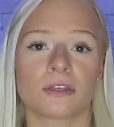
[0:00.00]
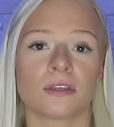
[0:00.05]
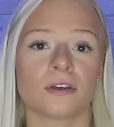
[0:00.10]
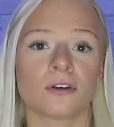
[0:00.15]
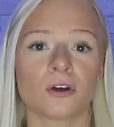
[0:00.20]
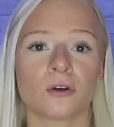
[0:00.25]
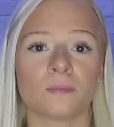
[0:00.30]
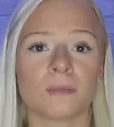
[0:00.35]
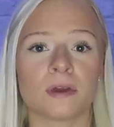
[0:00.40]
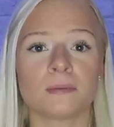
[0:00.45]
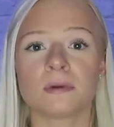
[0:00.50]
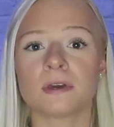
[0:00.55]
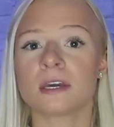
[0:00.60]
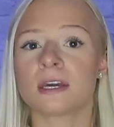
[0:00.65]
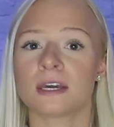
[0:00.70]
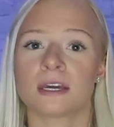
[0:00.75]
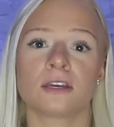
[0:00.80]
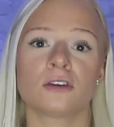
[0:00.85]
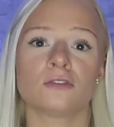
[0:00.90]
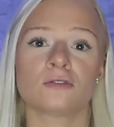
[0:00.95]

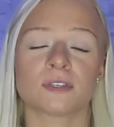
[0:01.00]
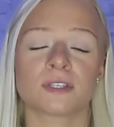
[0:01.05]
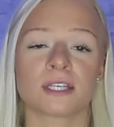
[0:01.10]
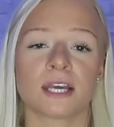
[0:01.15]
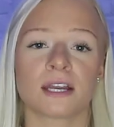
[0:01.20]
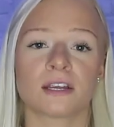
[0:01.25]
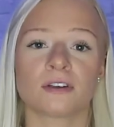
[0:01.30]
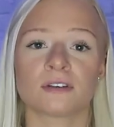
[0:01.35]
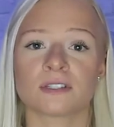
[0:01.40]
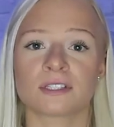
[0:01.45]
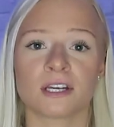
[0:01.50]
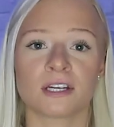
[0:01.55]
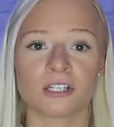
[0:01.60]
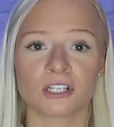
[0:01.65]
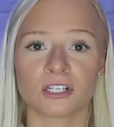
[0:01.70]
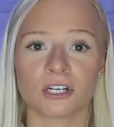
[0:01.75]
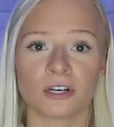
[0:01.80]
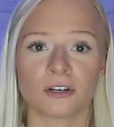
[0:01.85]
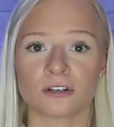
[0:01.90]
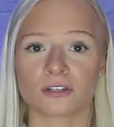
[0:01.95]
Maybe you set your
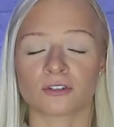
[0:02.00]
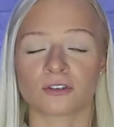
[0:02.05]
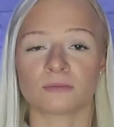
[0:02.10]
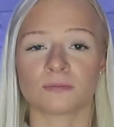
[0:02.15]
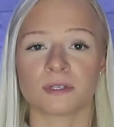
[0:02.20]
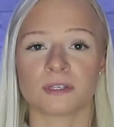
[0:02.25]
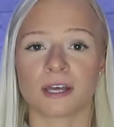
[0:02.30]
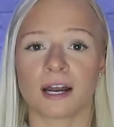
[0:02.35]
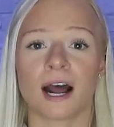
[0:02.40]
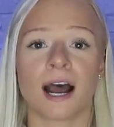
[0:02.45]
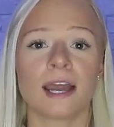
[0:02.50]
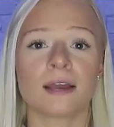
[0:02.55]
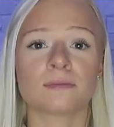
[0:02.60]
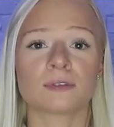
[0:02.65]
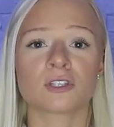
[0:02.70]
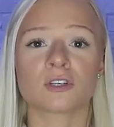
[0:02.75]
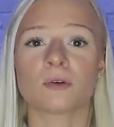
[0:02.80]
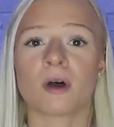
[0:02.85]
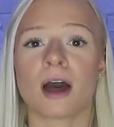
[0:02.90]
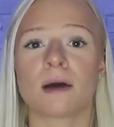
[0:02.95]
intention in your scripting that I am
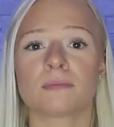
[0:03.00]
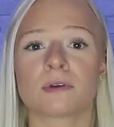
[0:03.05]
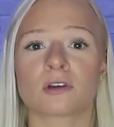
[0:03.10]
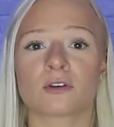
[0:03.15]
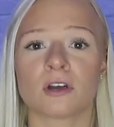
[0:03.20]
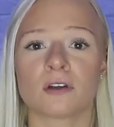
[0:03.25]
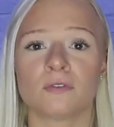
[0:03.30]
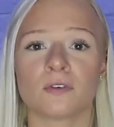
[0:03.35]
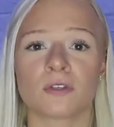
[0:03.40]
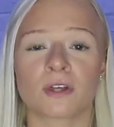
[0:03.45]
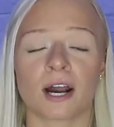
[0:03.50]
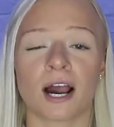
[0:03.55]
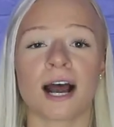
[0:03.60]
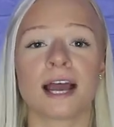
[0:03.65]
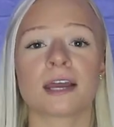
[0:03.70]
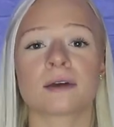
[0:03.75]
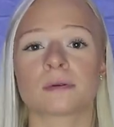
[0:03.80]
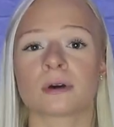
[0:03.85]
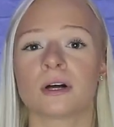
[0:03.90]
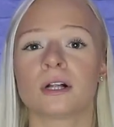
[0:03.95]
so happy and grateful that
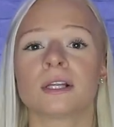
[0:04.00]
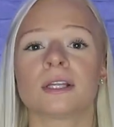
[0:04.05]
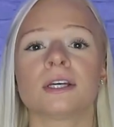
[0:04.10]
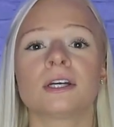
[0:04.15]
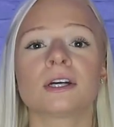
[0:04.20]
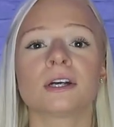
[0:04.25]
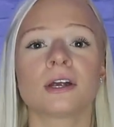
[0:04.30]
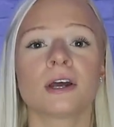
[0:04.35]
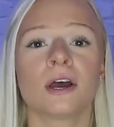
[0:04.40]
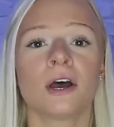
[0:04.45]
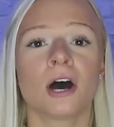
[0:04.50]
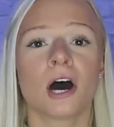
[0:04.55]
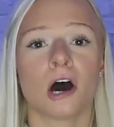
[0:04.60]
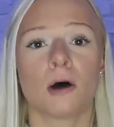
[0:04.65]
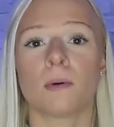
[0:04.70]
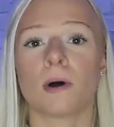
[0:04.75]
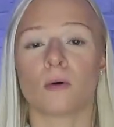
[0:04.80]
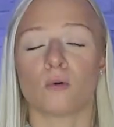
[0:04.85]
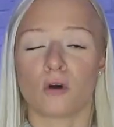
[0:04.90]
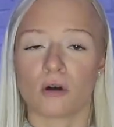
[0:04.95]
I am clear
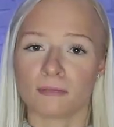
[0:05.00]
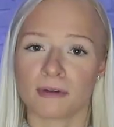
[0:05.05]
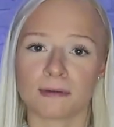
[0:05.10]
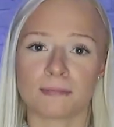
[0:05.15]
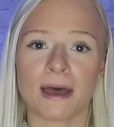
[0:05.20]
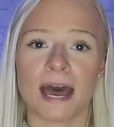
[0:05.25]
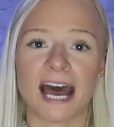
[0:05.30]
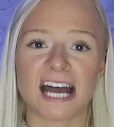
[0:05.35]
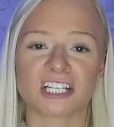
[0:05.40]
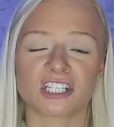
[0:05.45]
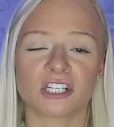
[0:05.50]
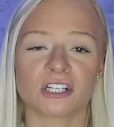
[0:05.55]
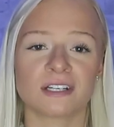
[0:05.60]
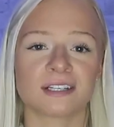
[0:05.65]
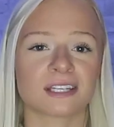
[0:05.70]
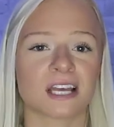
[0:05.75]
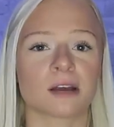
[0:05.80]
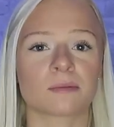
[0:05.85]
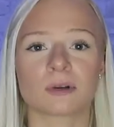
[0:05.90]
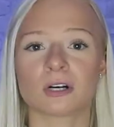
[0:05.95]
about what my passion
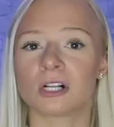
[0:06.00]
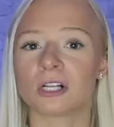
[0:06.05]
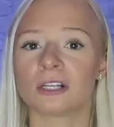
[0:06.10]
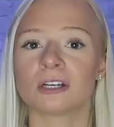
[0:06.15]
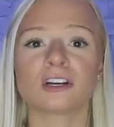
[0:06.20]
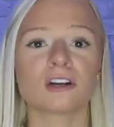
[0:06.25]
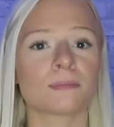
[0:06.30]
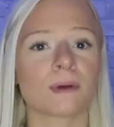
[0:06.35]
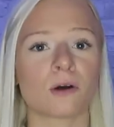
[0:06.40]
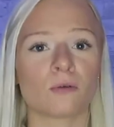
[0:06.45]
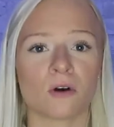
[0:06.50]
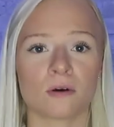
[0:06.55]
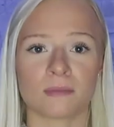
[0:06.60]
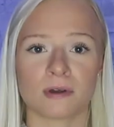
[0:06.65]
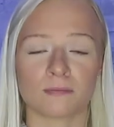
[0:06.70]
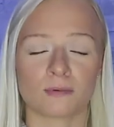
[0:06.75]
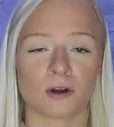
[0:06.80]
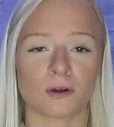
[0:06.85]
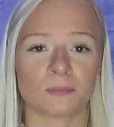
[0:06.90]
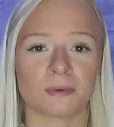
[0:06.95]
is. I'm clear about what
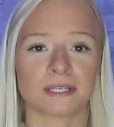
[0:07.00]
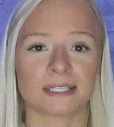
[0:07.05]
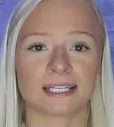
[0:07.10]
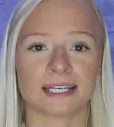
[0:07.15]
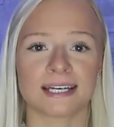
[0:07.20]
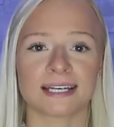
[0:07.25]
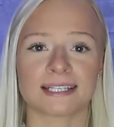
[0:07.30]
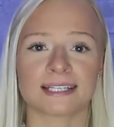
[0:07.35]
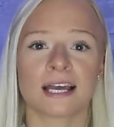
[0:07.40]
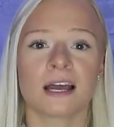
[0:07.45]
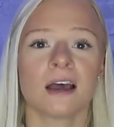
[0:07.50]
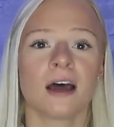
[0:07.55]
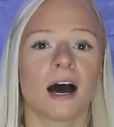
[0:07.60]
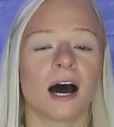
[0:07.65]
my purpose is.